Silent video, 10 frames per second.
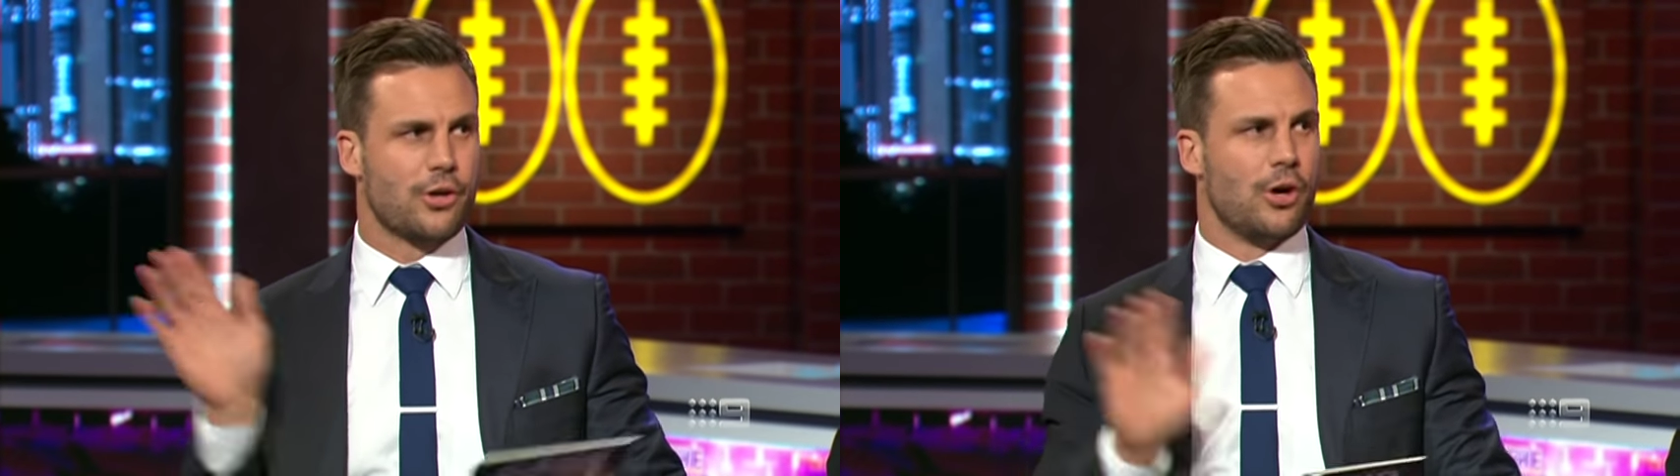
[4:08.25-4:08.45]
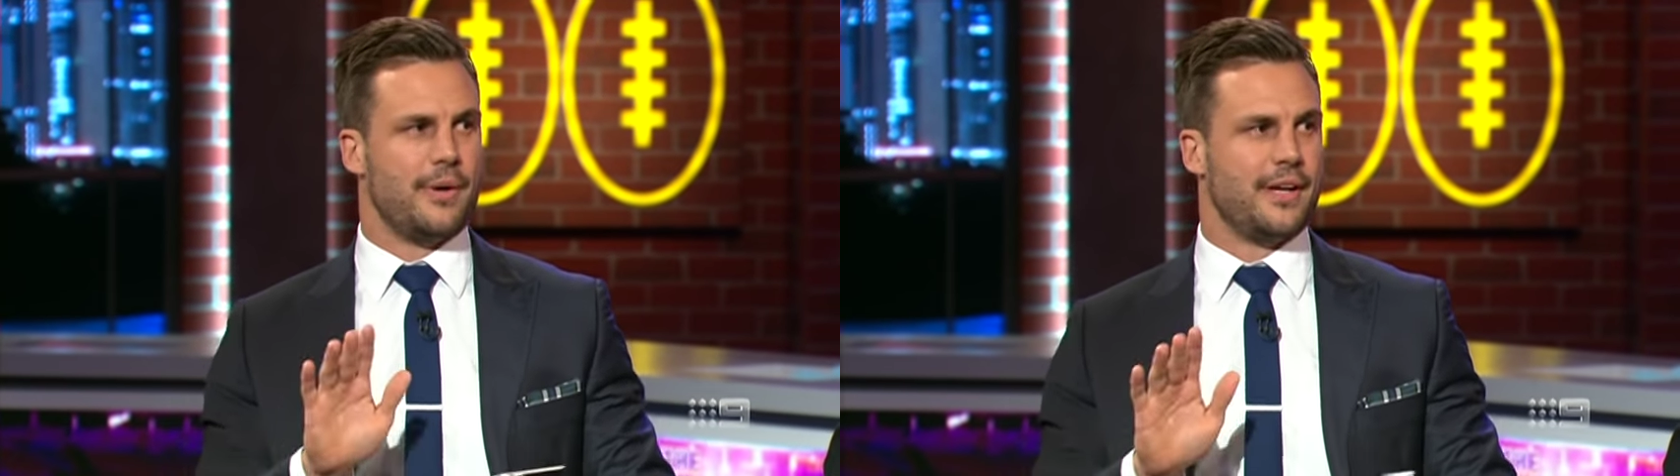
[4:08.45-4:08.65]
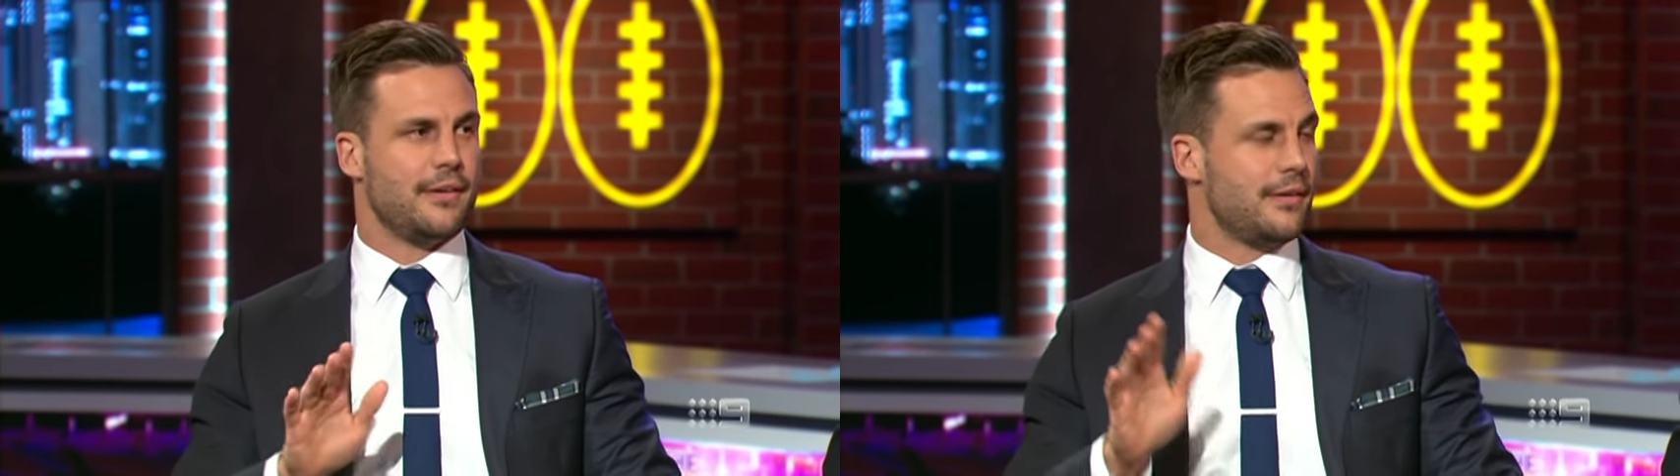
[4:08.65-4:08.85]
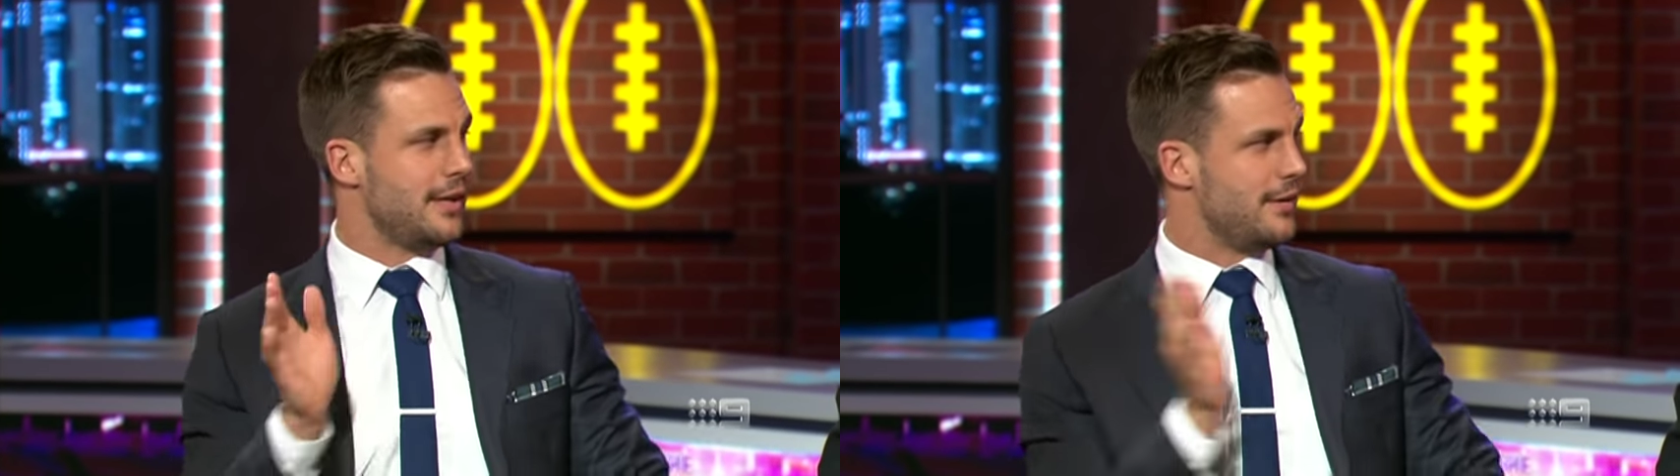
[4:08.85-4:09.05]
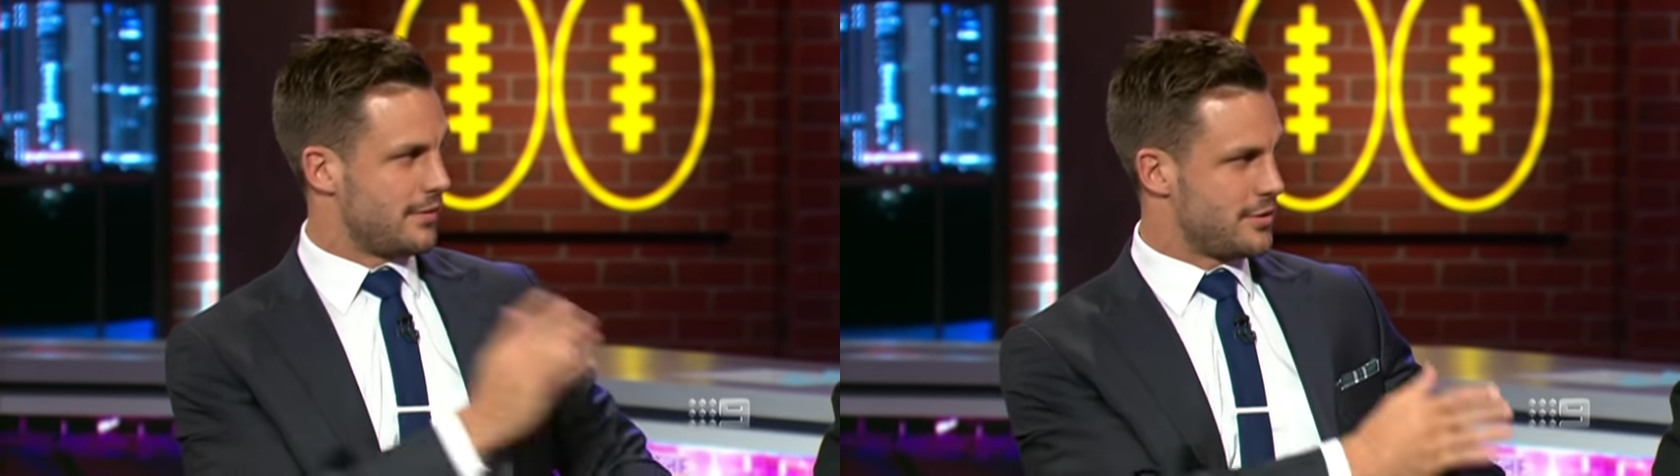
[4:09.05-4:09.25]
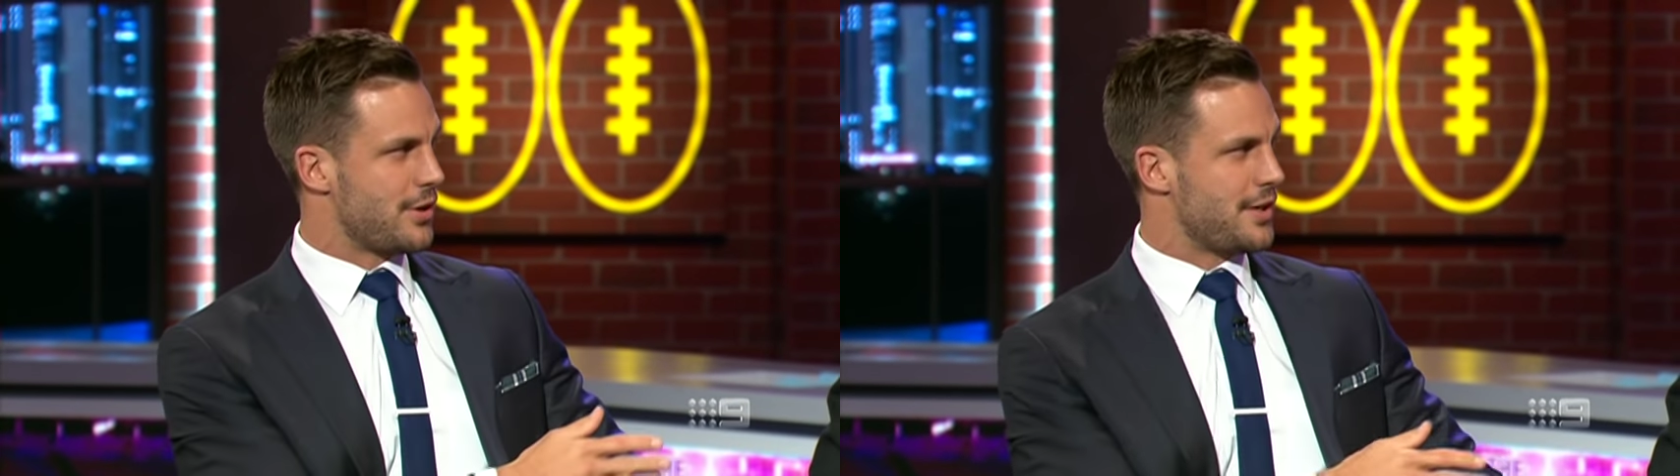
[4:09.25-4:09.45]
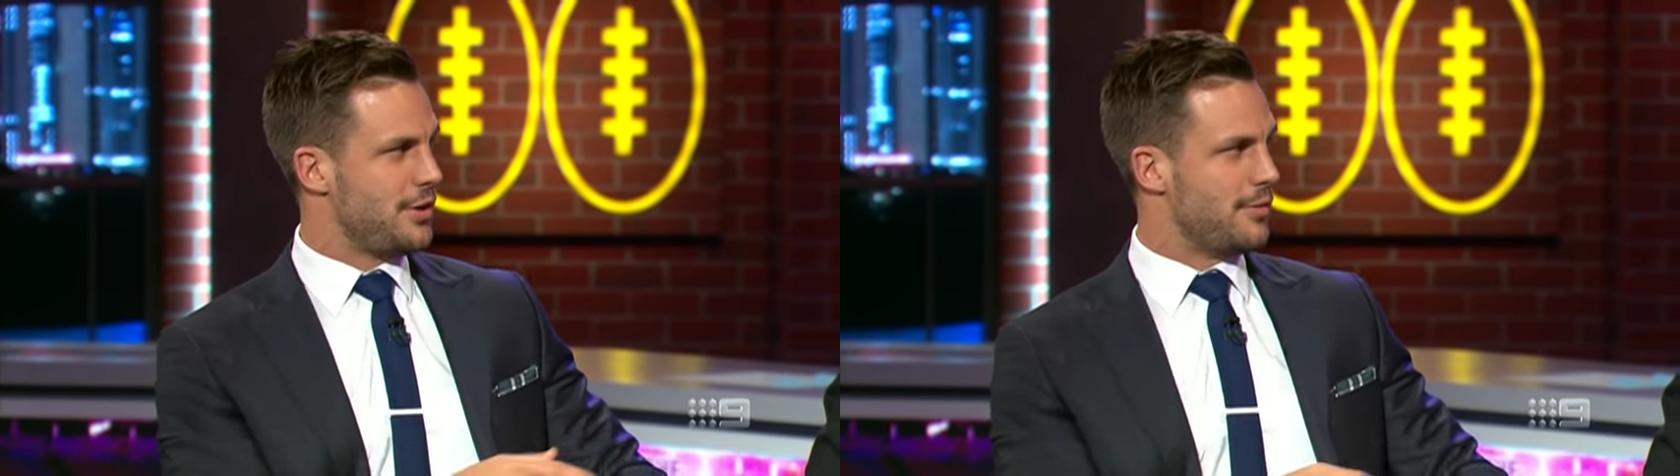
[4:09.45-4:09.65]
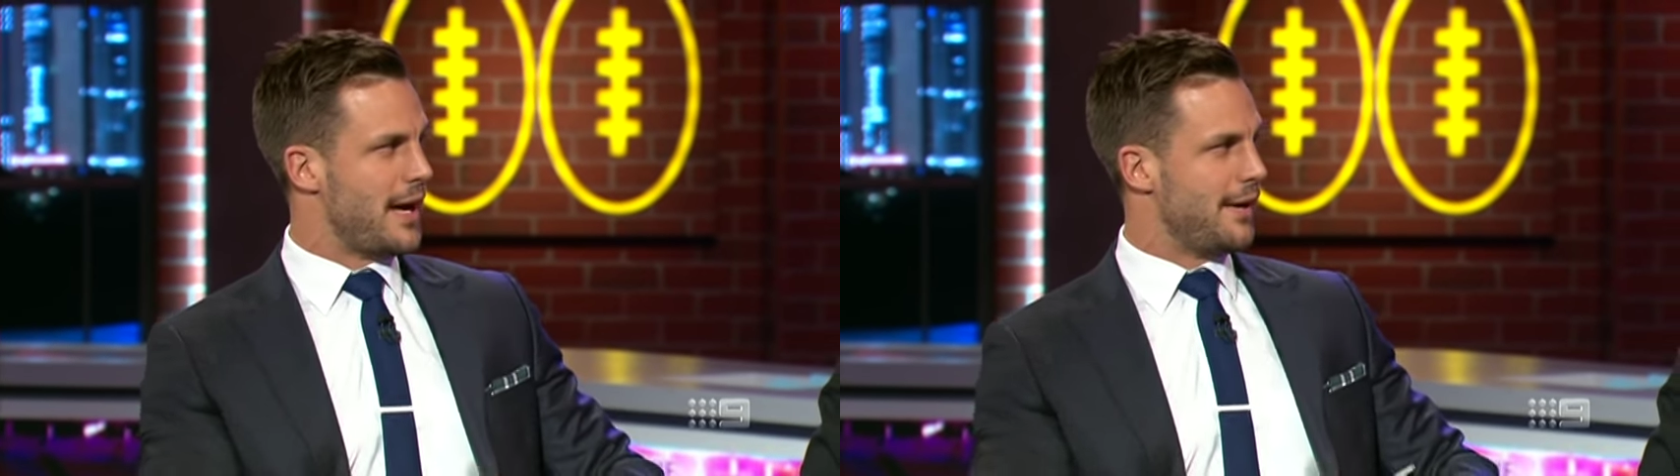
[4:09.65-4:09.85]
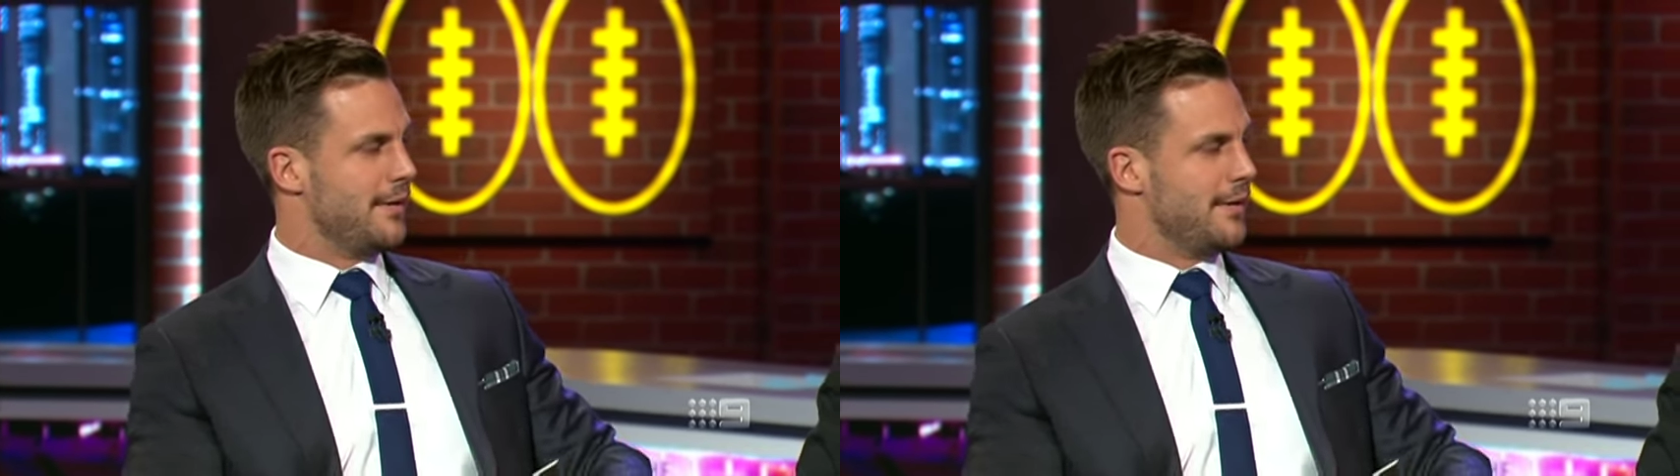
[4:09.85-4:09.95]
comment. And straight to you, mate.